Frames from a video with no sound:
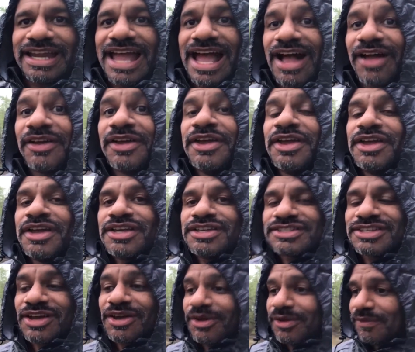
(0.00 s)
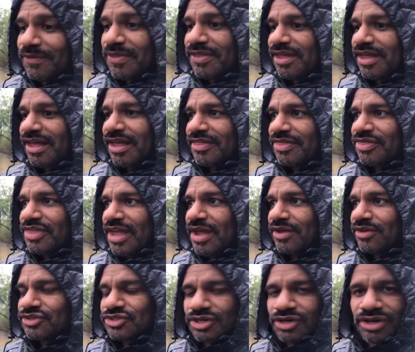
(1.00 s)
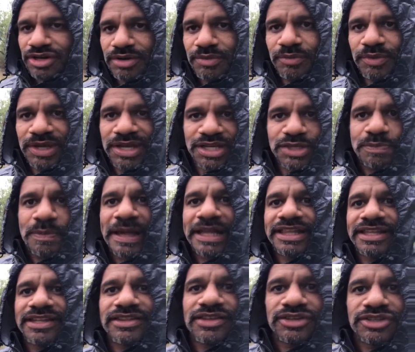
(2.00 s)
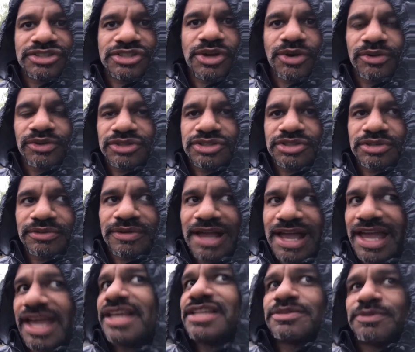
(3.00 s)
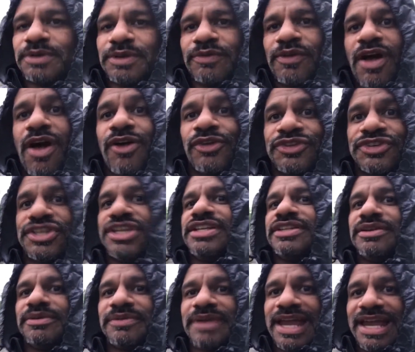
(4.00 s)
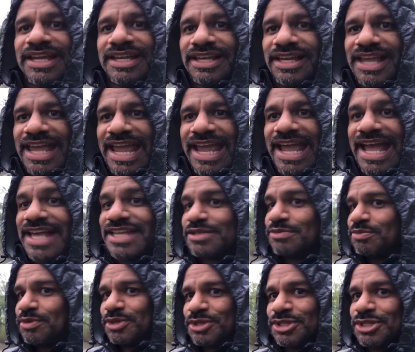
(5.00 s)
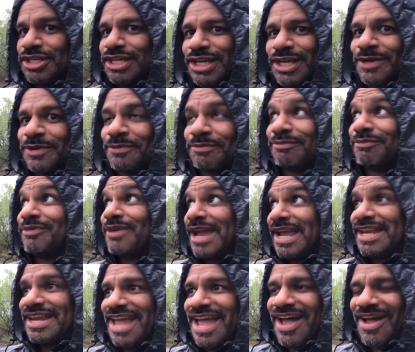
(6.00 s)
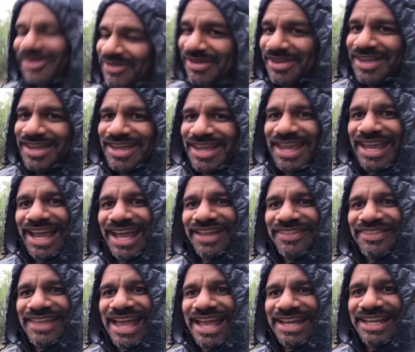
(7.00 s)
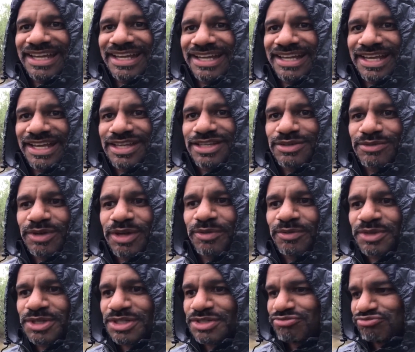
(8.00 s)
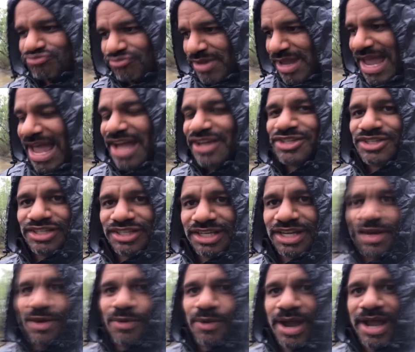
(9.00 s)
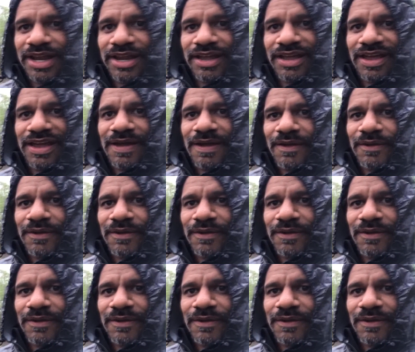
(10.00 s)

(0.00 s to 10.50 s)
now. So we expected those totals to rise. We've all seen the rain today, as we're seeing right now, and that it was actually quite a